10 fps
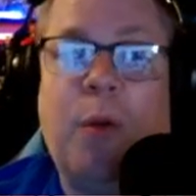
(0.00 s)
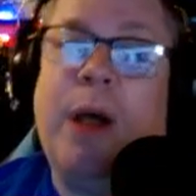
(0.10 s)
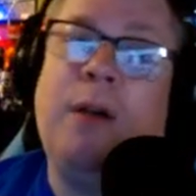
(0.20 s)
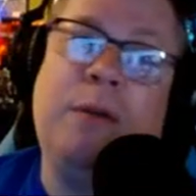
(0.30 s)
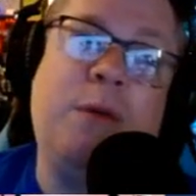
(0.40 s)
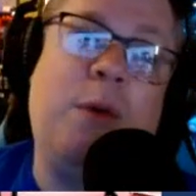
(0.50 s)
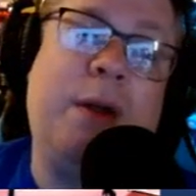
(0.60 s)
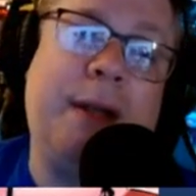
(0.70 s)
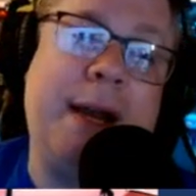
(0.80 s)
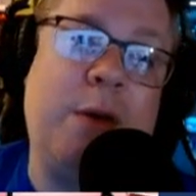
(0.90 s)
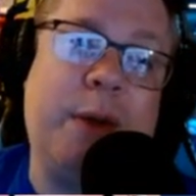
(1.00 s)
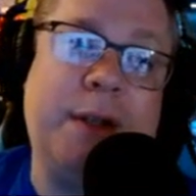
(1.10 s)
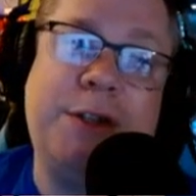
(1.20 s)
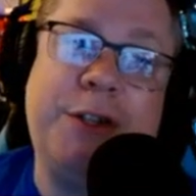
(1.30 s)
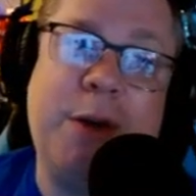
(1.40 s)
Well, well, yeah. while
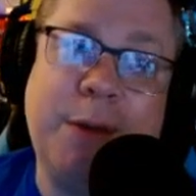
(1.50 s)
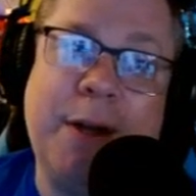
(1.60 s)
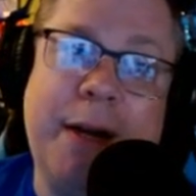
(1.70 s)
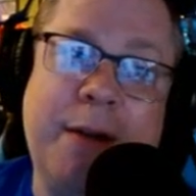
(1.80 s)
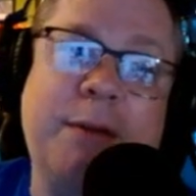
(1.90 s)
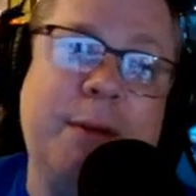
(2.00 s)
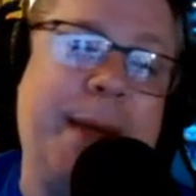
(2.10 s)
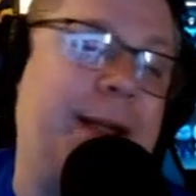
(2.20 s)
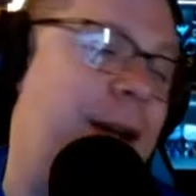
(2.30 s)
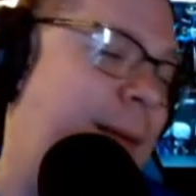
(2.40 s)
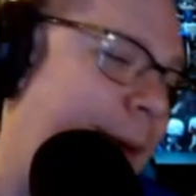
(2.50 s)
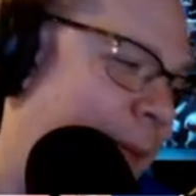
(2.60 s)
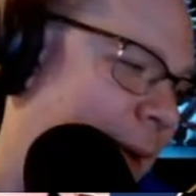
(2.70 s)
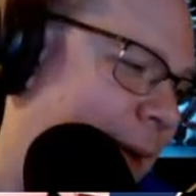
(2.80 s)
the show was on, it was a big topic. But.